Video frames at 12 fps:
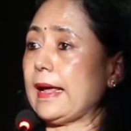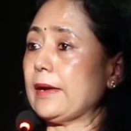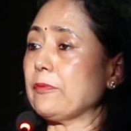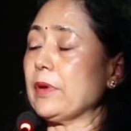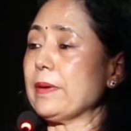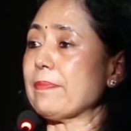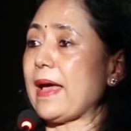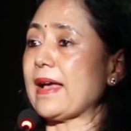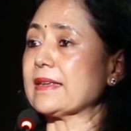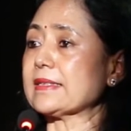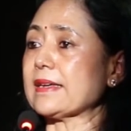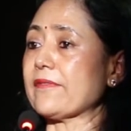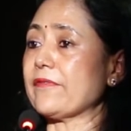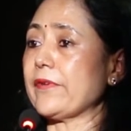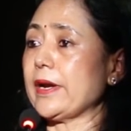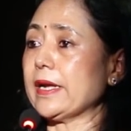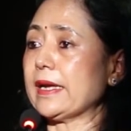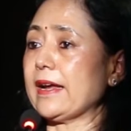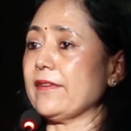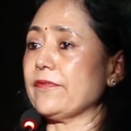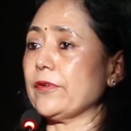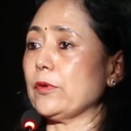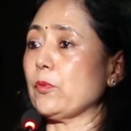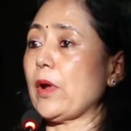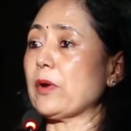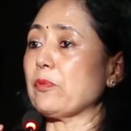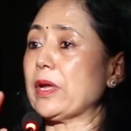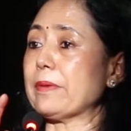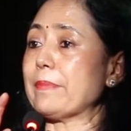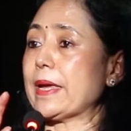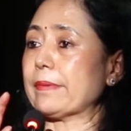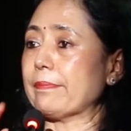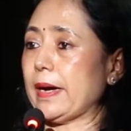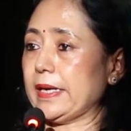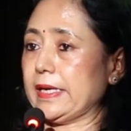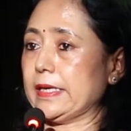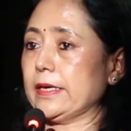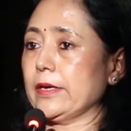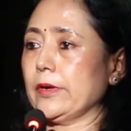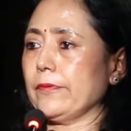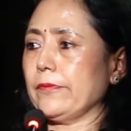like we banks are very careful where we make money.